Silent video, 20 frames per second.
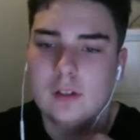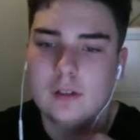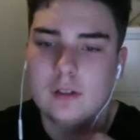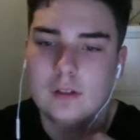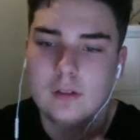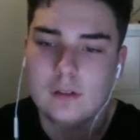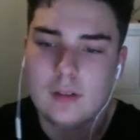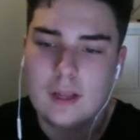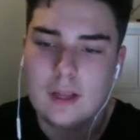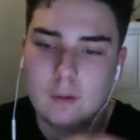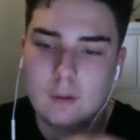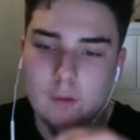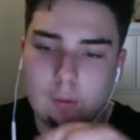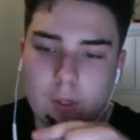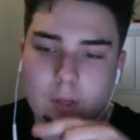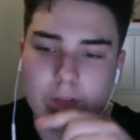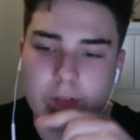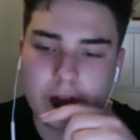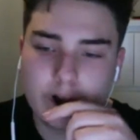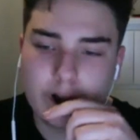It was one of
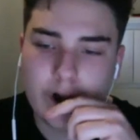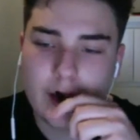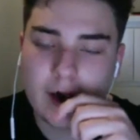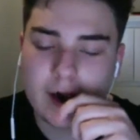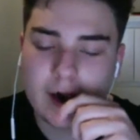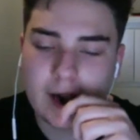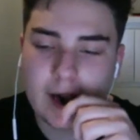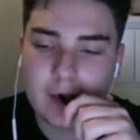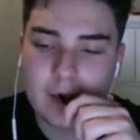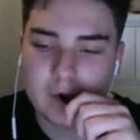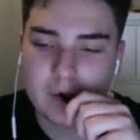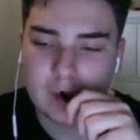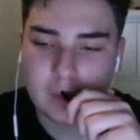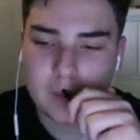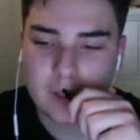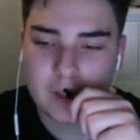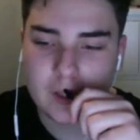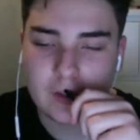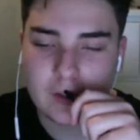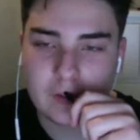his better games at the beginning of
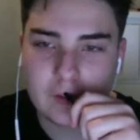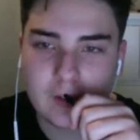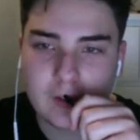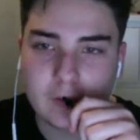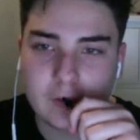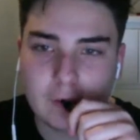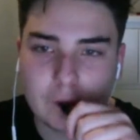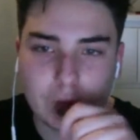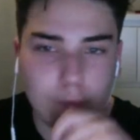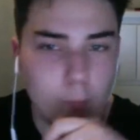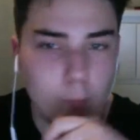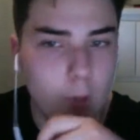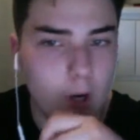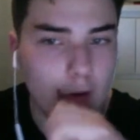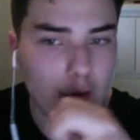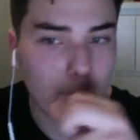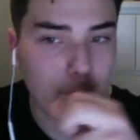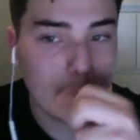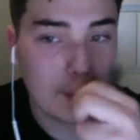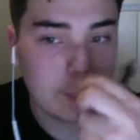the season, from what I
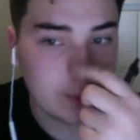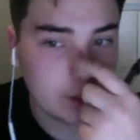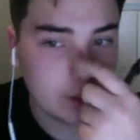remember.